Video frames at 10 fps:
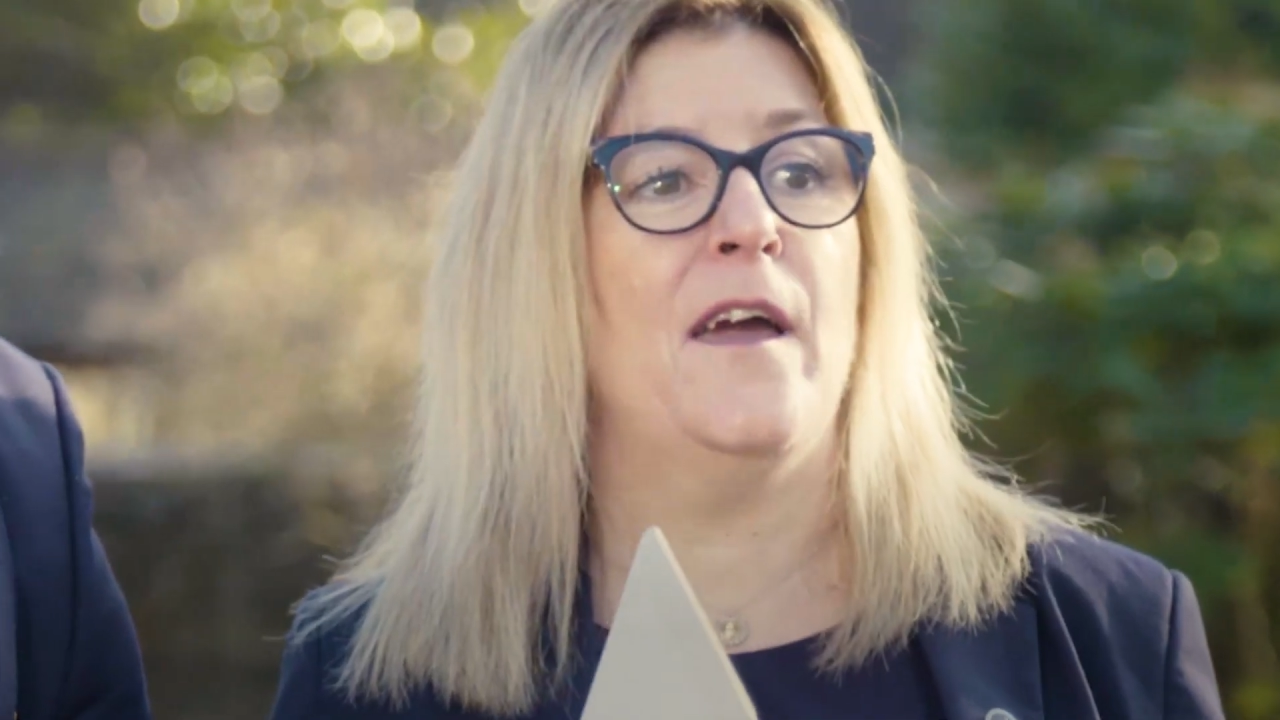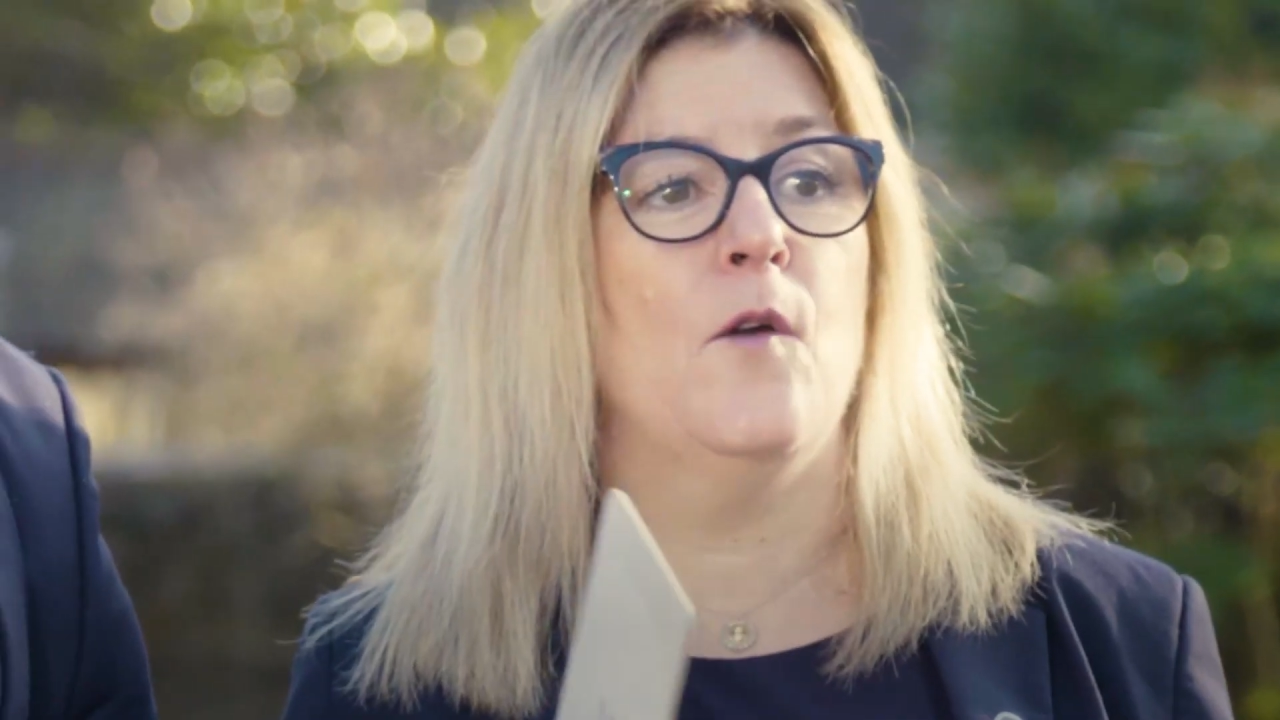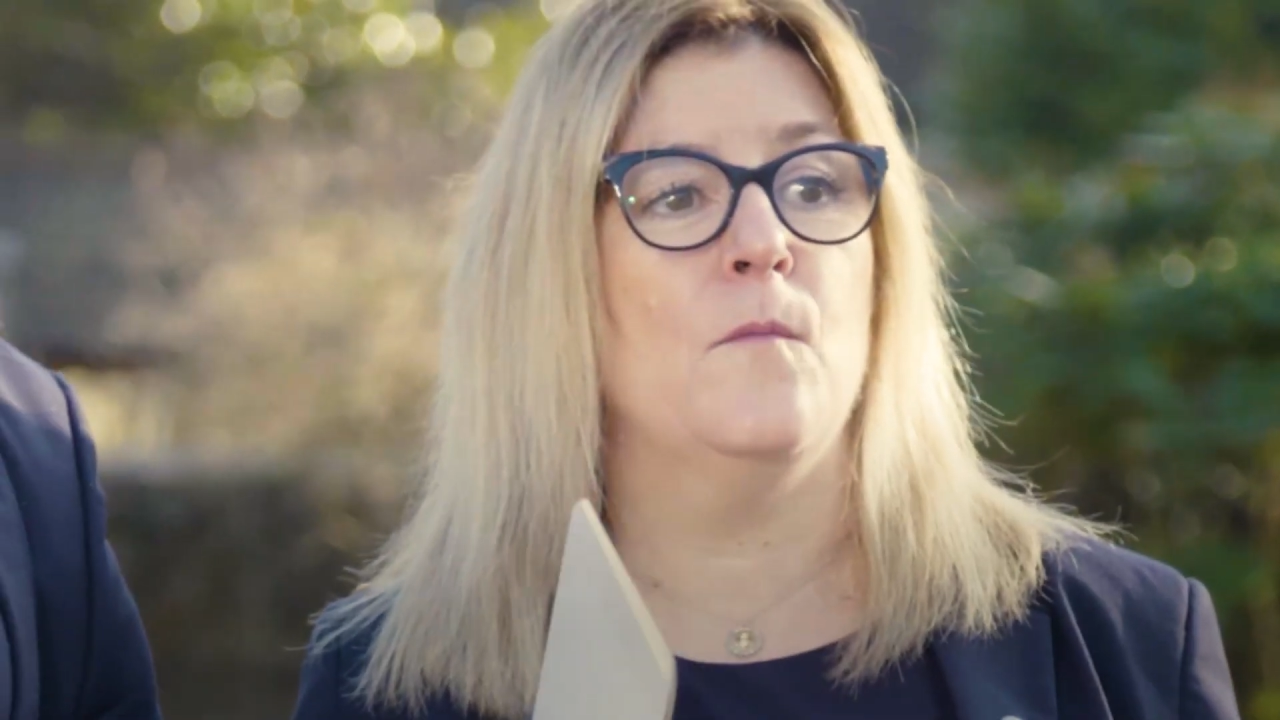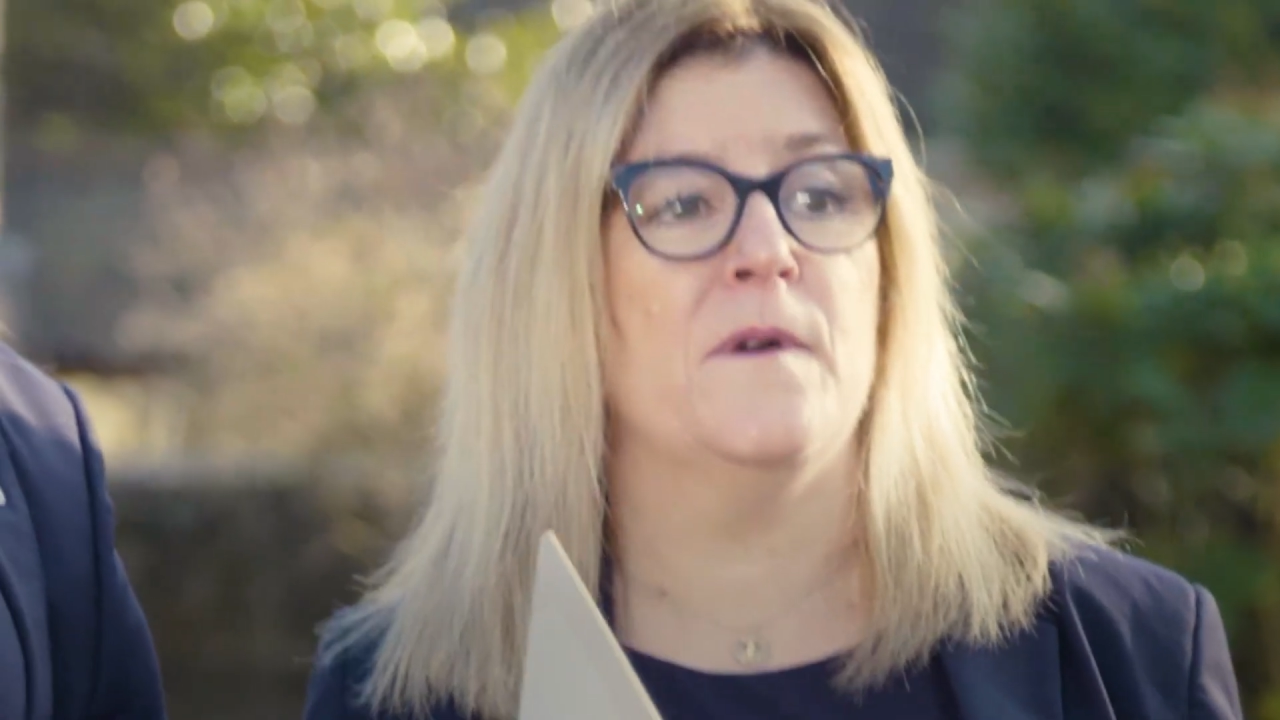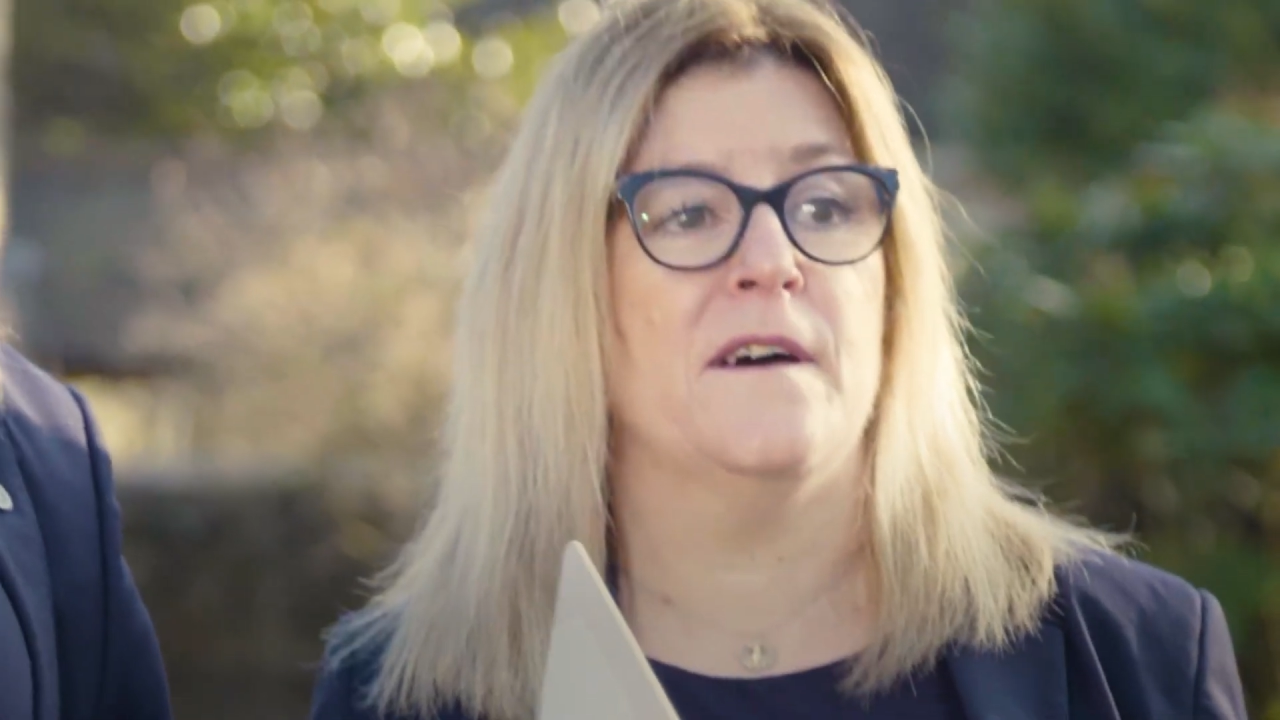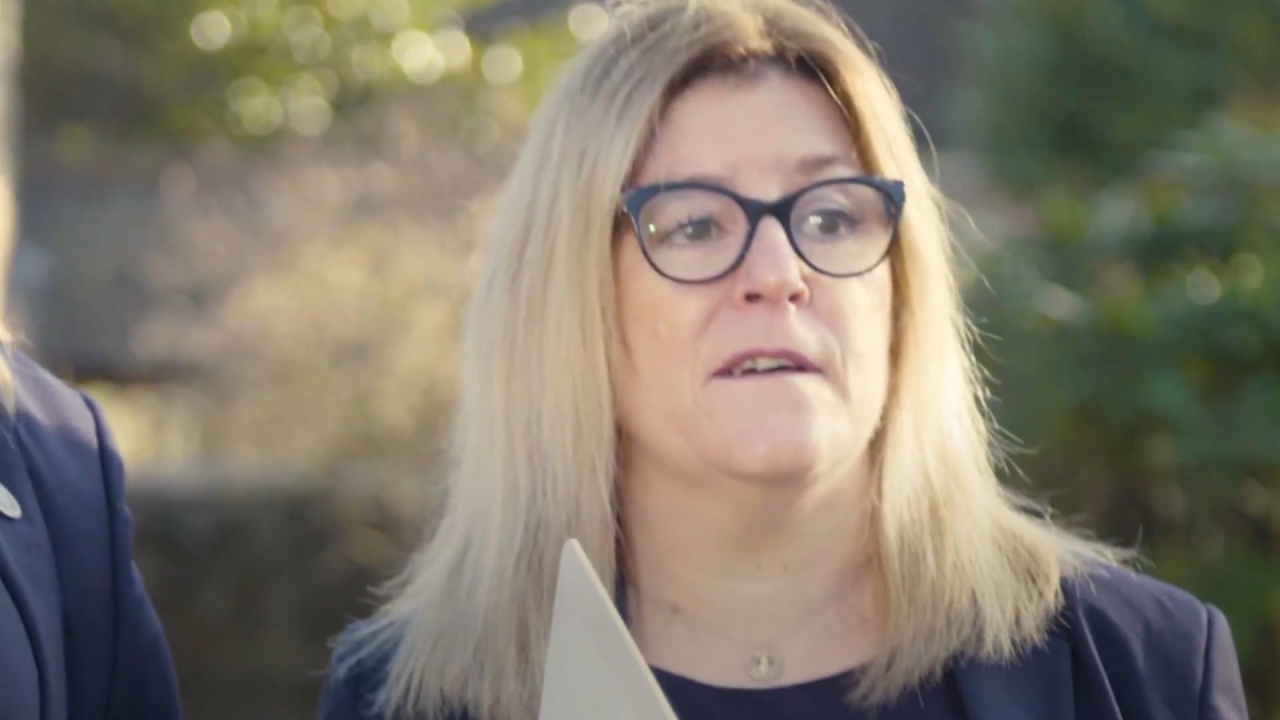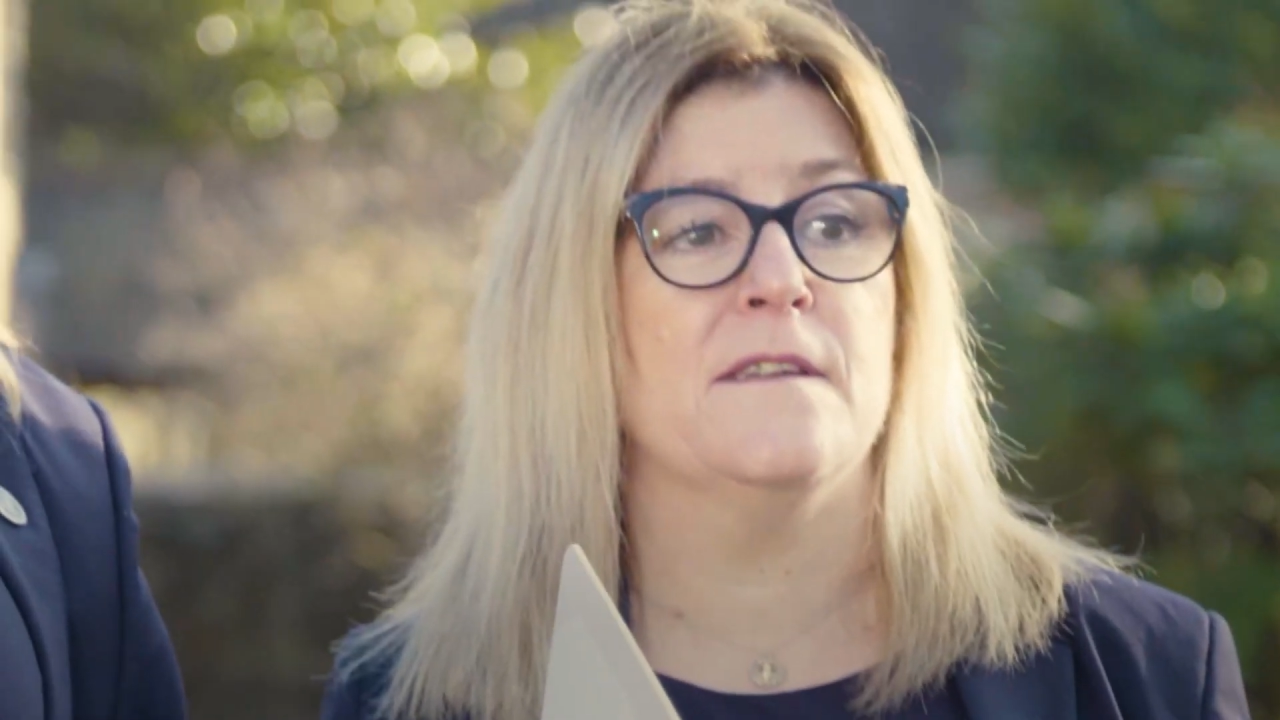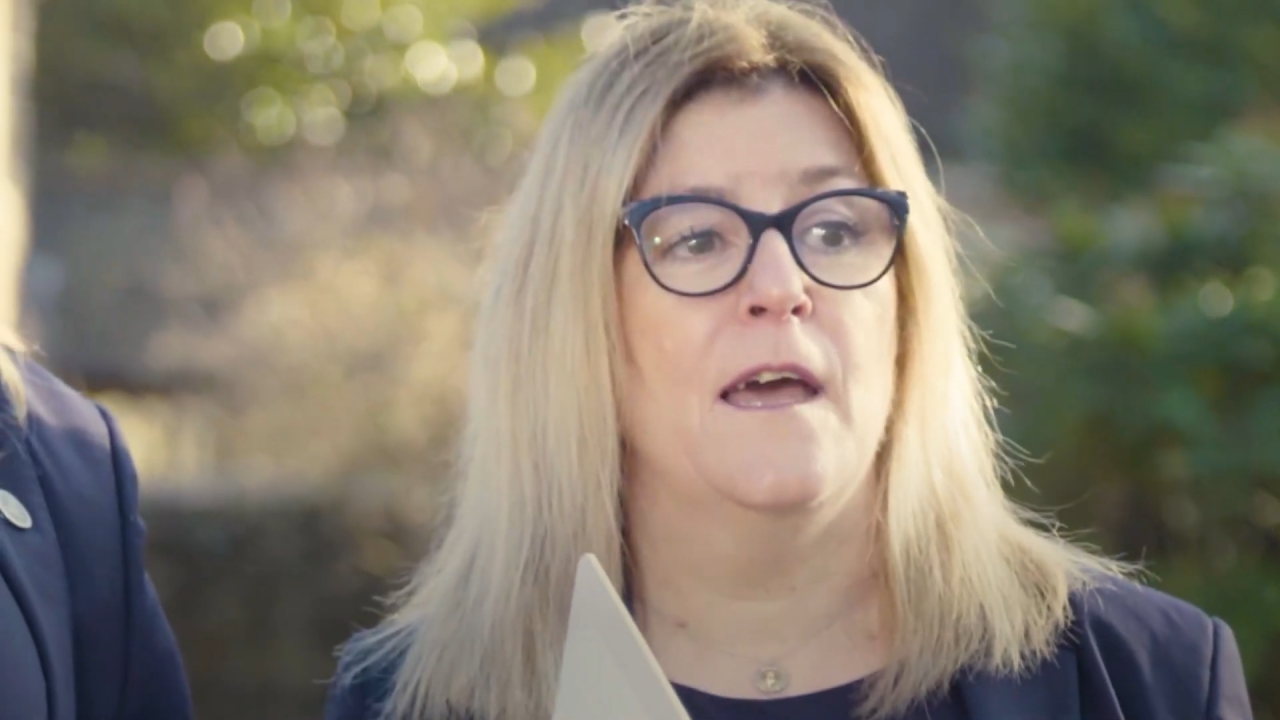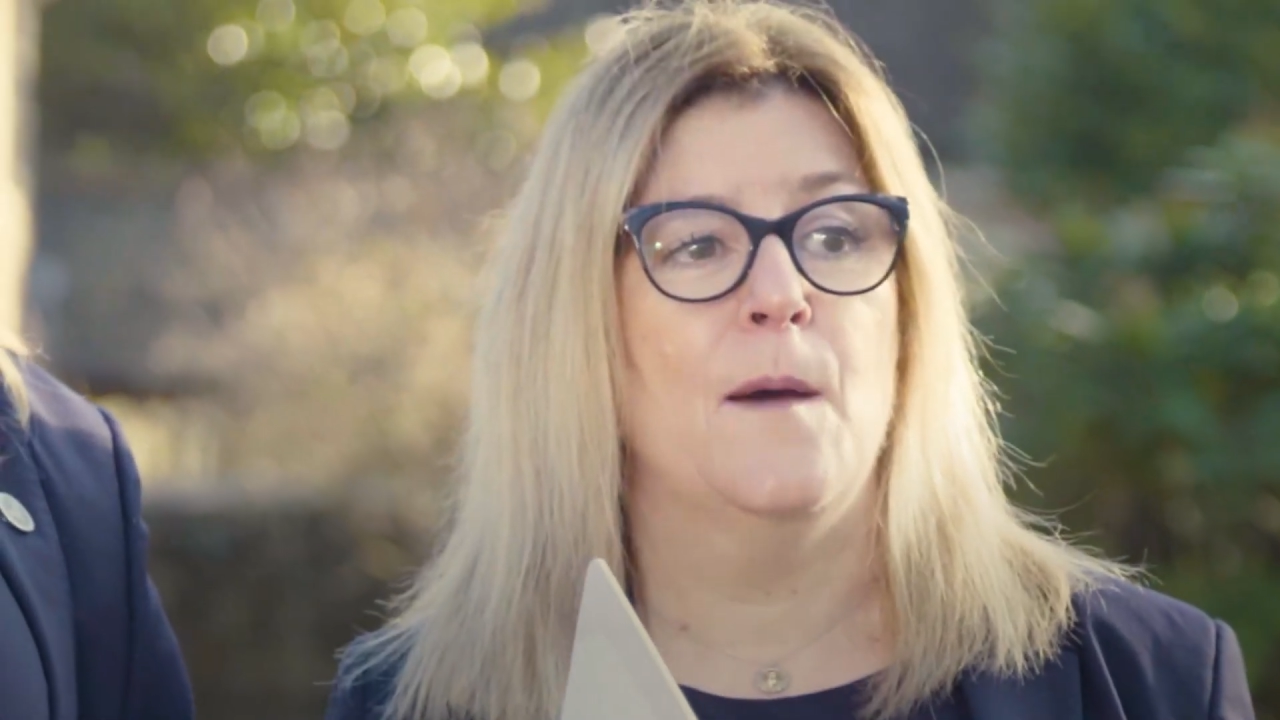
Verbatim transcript: home bird,